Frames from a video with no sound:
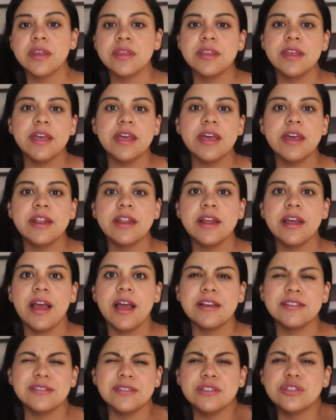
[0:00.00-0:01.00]
head
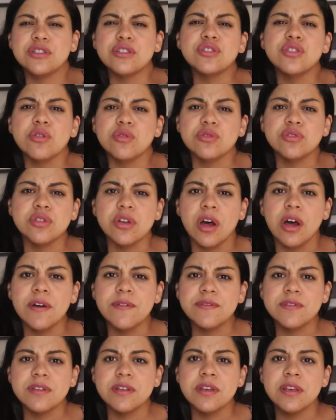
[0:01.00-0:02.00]
is so
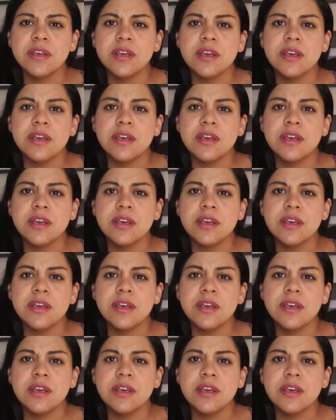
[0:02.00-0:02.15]
soft,